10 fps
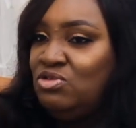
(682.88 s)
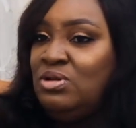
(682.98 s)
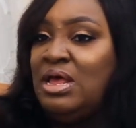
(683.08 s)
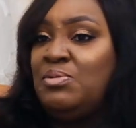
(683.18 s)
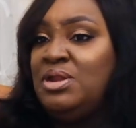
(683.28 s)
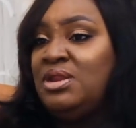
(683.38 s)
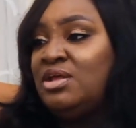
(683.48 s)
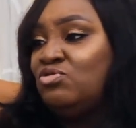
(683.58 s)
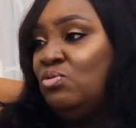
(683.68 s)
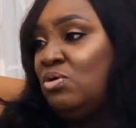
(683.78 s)
So that we
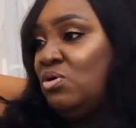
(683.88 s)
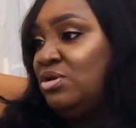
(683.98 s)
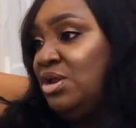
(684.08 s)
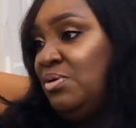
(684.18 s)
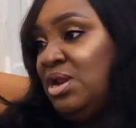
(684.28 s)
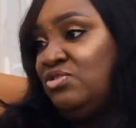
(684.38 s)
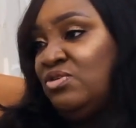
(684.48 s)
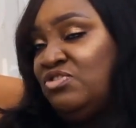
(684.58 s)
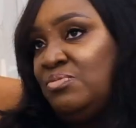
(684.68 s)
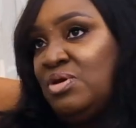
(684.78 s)
needed to work on the
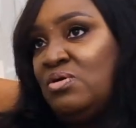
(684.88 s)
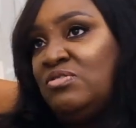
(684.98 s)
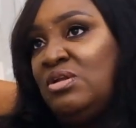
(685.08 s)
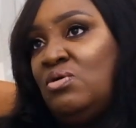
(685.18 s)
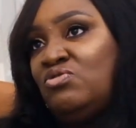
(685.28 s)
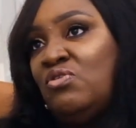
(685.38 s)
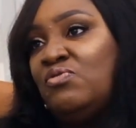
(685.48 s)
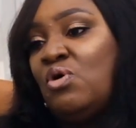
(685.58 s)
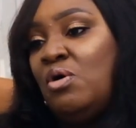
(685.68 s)
relationship because a lot of